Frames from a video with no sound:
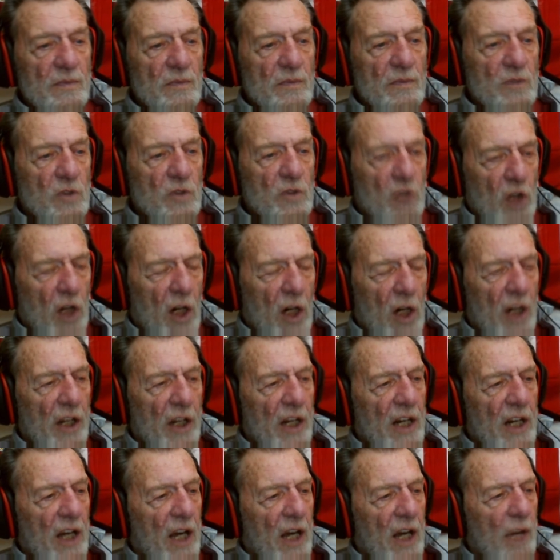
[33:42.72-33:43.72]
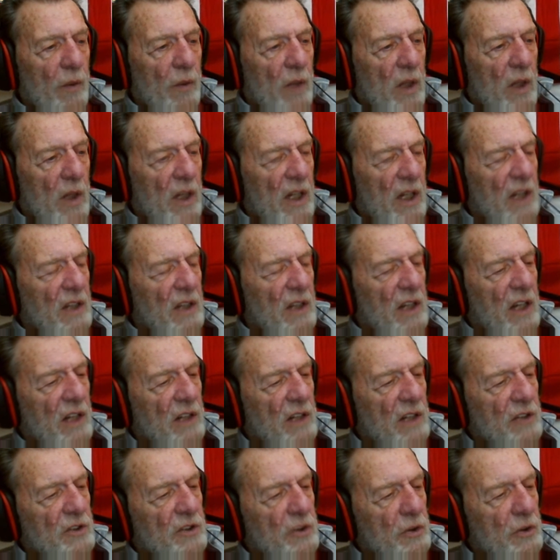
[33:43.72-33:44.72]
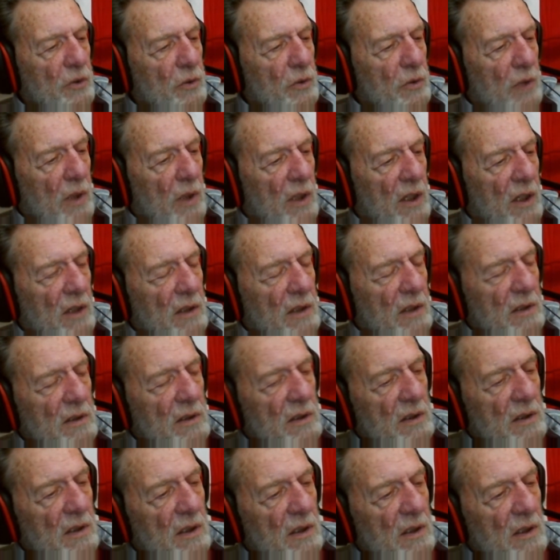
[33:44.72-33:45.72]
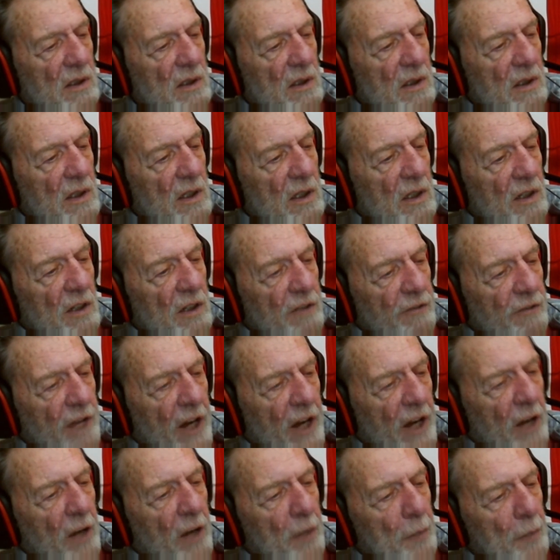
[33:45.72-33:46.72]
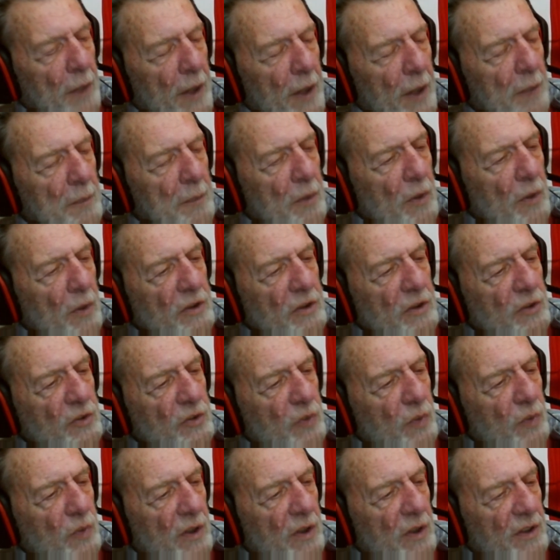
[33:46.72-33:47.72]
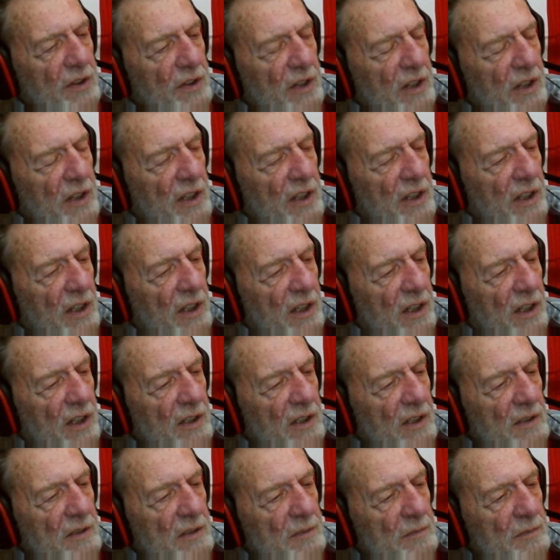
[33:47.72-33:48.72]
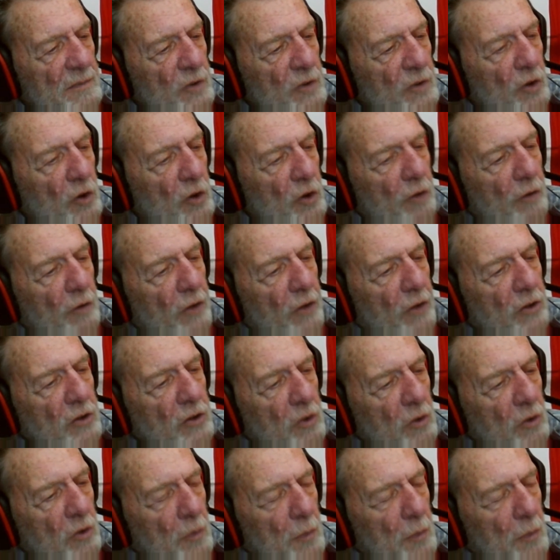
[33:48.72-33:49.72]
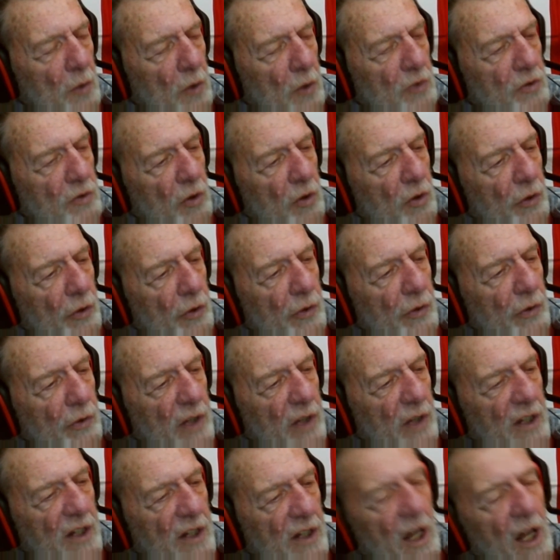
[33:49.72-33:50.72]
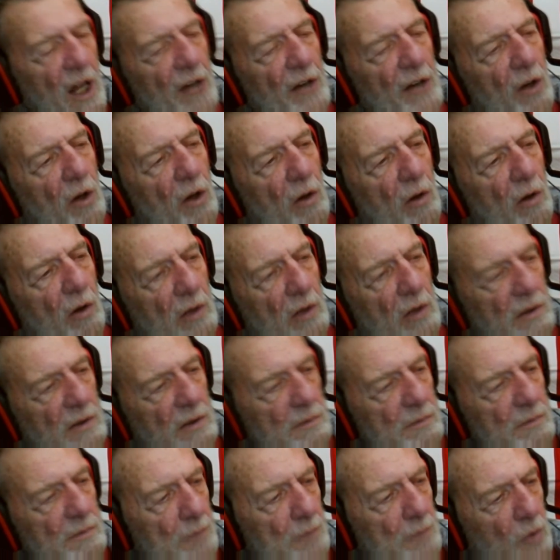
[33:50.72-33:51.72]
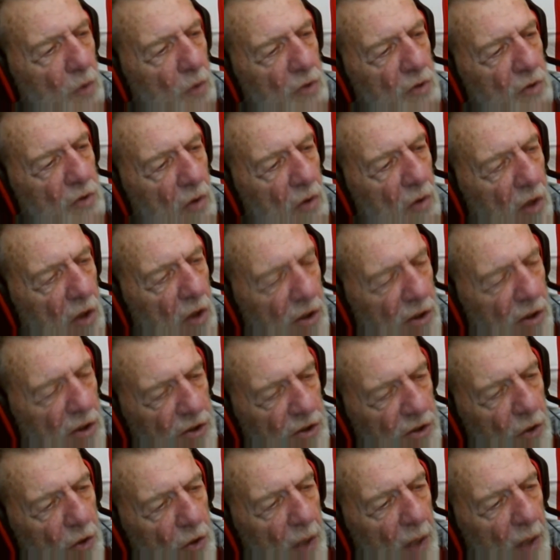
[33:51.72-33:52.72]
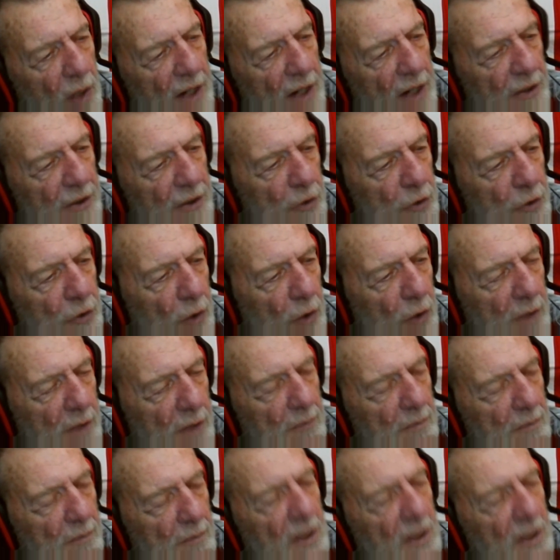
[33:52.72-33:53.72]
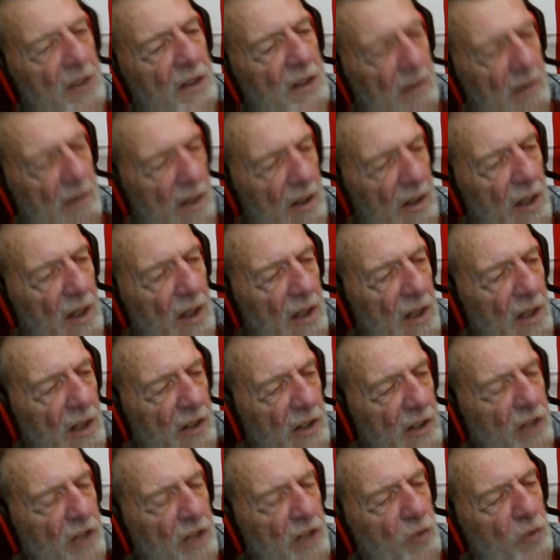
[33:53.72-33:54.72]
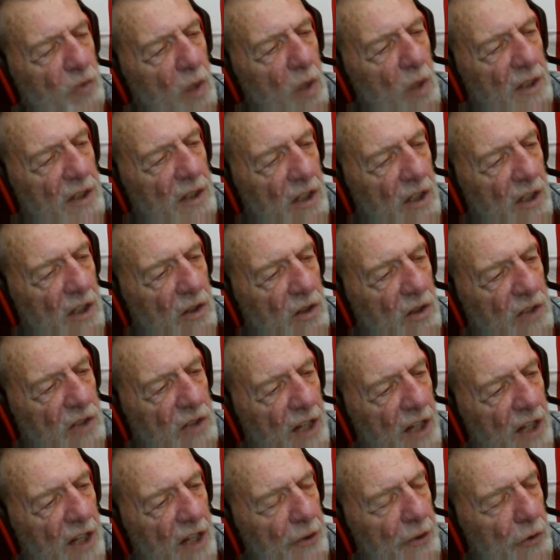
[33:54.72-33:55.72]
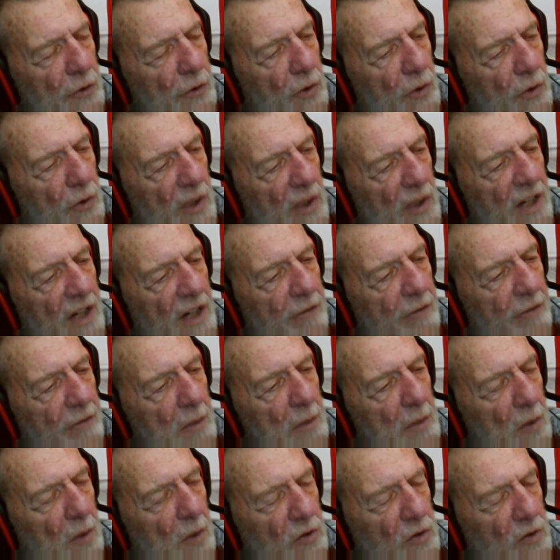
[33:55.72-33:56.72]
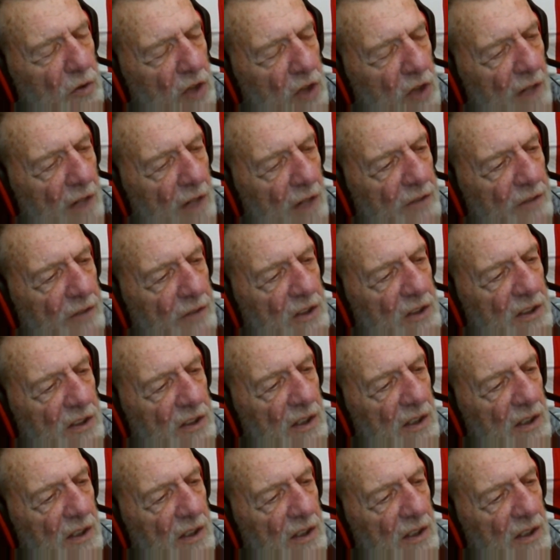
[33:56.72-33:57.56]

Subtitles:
Charlie and I went in there to file papers with the Universal Postal Union. Not all postal clerks know how to do it, but there's one that knows how to do it in every post office.